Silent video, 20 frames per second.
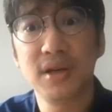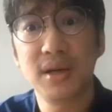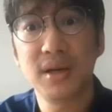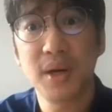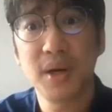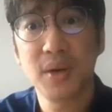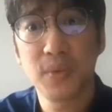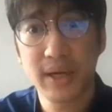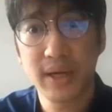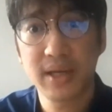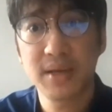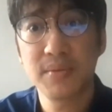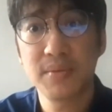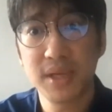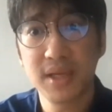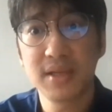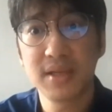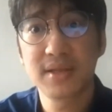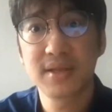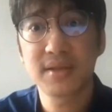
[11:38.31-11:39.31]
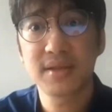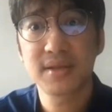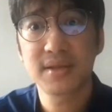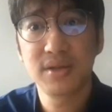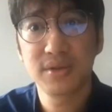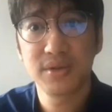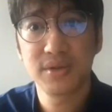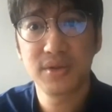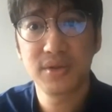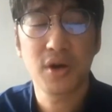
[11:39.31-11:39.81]
about what it means
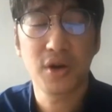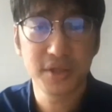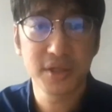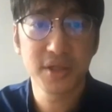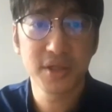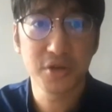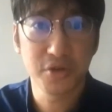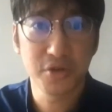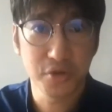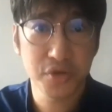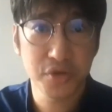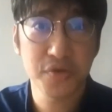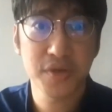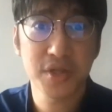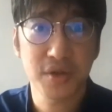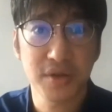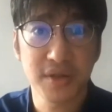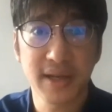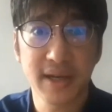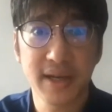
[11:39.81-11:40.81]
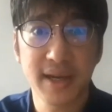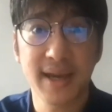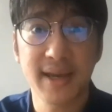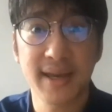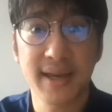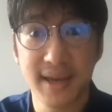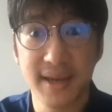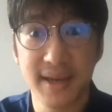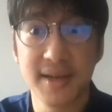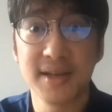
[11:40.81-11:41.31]
to order your groceries online
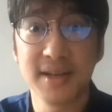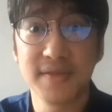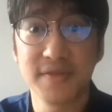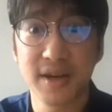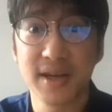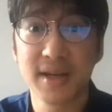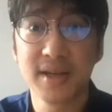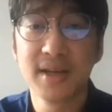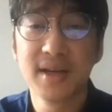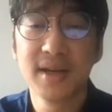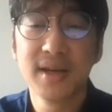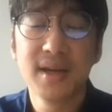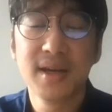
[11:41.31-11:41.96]
and get it, right?